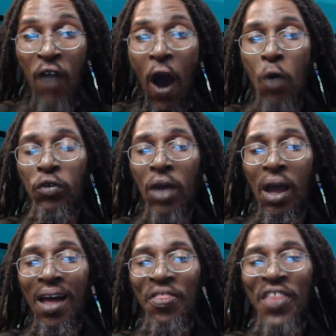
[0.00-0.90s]

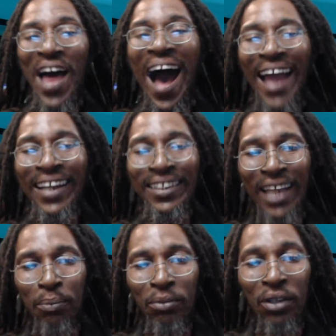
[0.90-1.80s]
found the
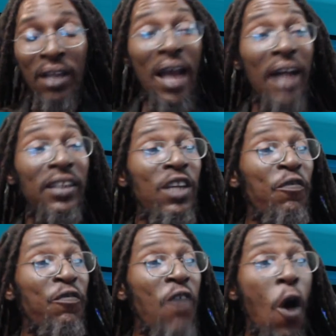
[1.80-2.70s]
items that
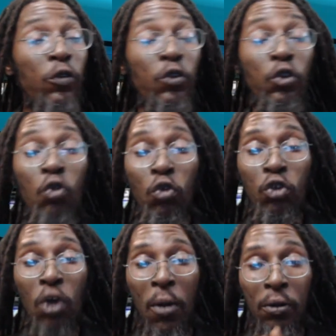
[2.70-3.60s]
he found
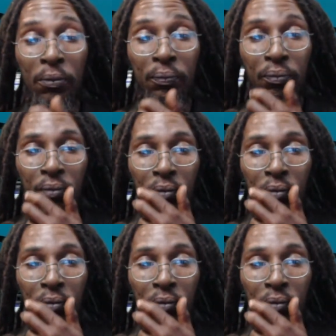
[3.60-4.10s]
suitable,